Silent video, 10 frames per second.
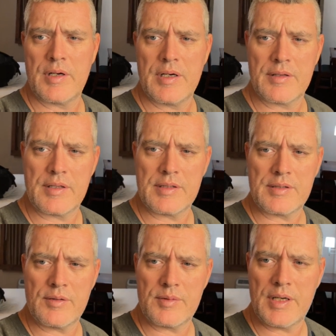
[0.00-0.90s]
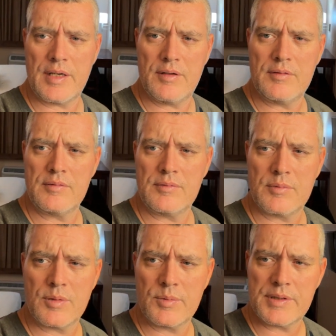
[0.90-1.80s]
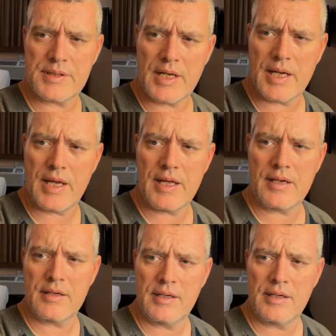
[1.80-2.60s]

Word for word: here at this hotel where we stay at